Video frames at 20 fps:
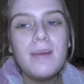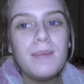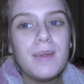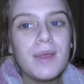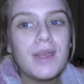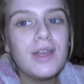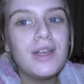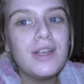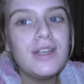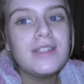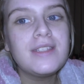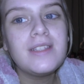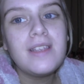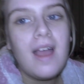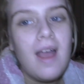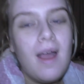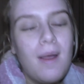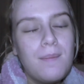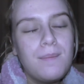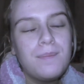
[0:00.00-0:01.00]
Because
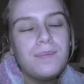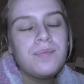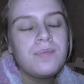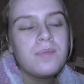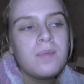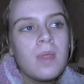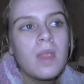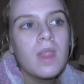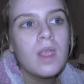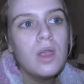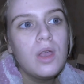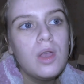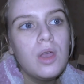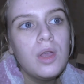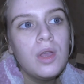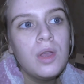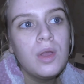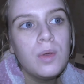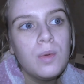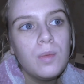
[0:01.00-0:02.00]

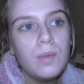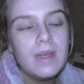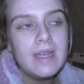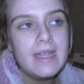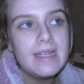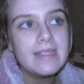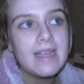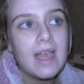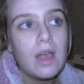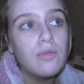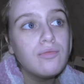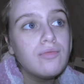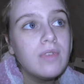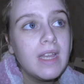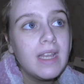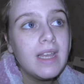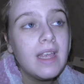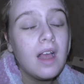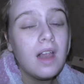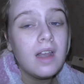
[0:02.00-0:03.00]
we need to get up
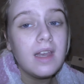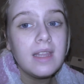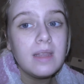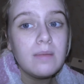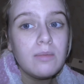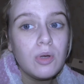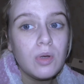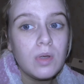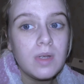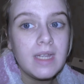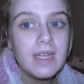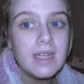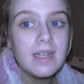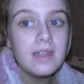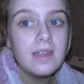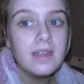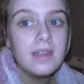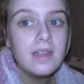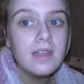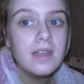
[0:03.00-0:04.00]
really early in the morning
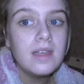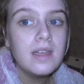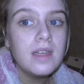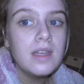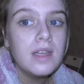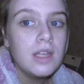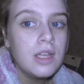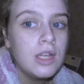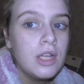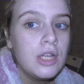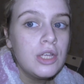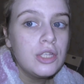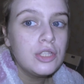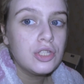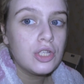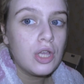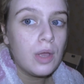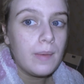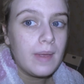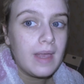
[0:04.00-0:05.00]

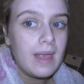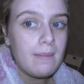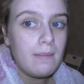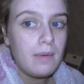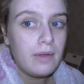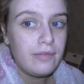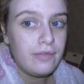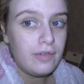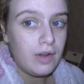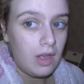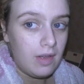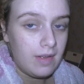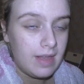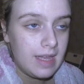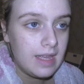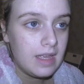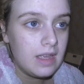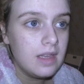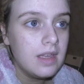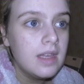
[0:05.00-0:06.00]
to go and get my
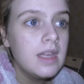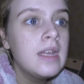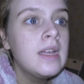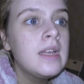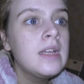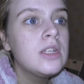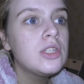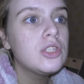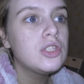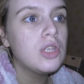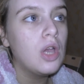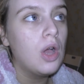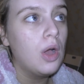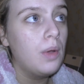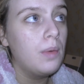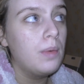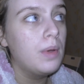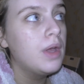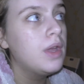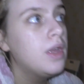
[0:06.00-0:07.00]
flight.
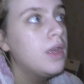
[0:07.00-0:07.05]
So